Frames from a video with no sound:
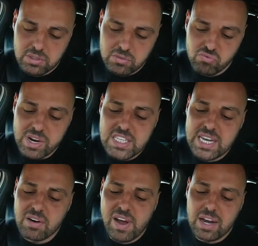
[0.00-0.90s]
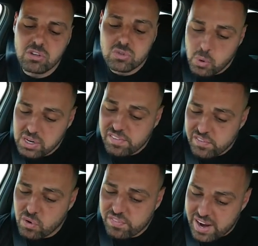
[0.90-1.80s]
retail value is
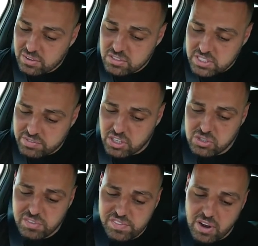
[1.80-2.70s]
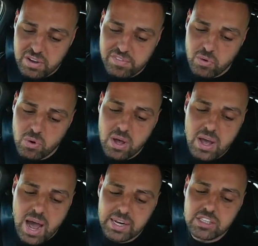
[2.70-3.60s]
24,734,
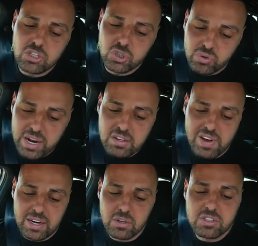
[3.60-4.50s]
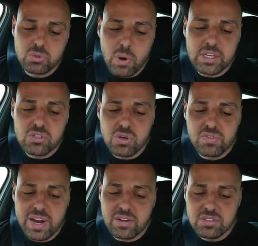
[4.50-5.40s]
and then the trade value is
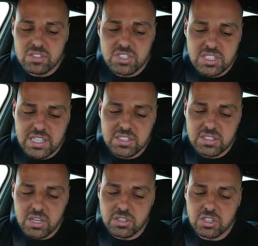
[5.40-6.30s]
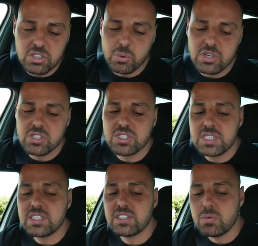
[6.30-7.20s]

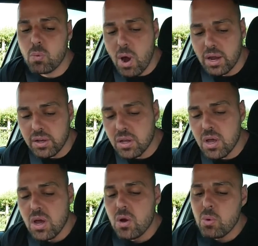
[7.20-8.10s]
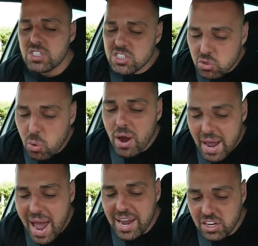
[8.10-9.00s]
22,261, which is quite
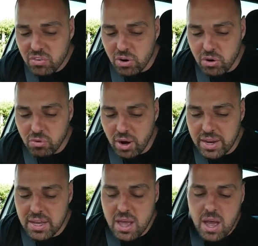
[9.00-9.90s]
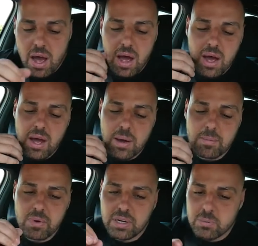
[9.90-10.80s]
accurate, right?
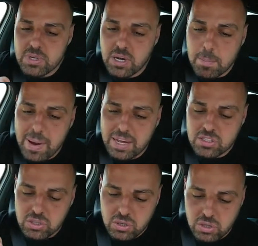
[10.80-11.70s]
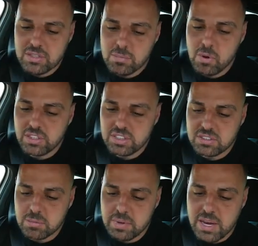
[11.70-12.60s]
And then when you go back to my
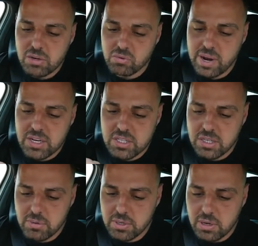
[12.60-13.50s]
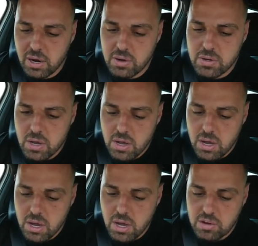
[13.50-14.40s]
system, enter reg, here we go.
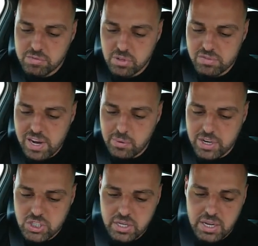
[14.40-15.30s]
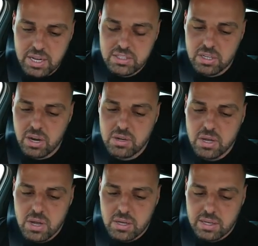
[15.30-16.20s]
I've got the valuation here, so
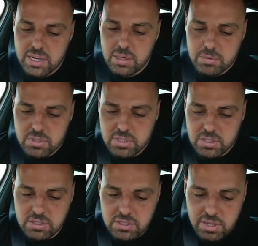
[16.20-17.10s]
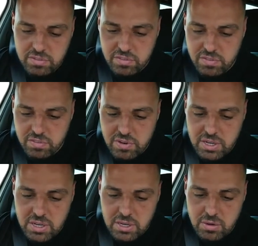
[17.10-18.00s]

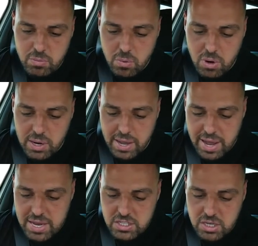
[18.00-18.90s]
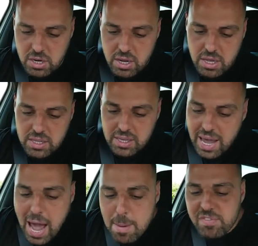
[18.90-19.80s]
KW67VYH. The
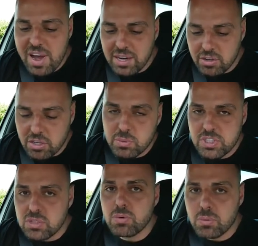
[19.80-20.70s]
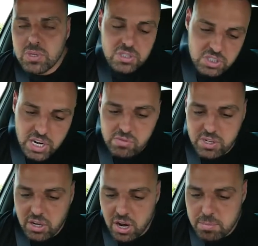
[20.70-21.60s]
cap values, which is what we generally
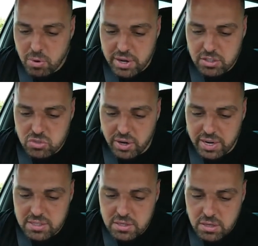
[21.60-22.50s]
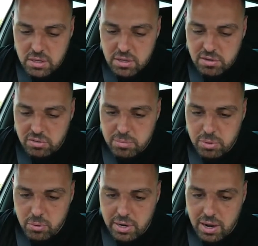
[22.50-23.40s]
go by in the trades, if I
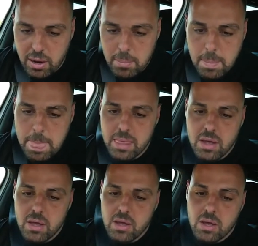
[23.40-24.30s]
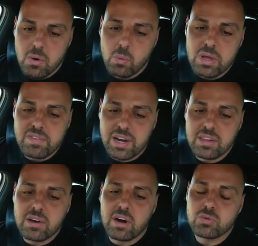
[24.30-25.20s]
pull that up, we value the
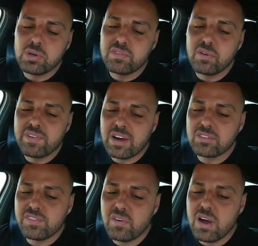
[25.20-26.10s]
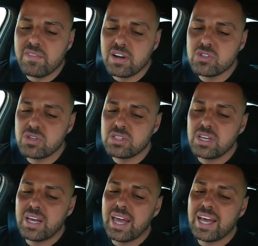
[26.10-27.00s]
car at 24,500.
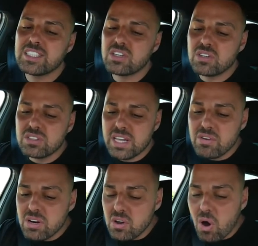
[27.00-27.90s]
They're a lot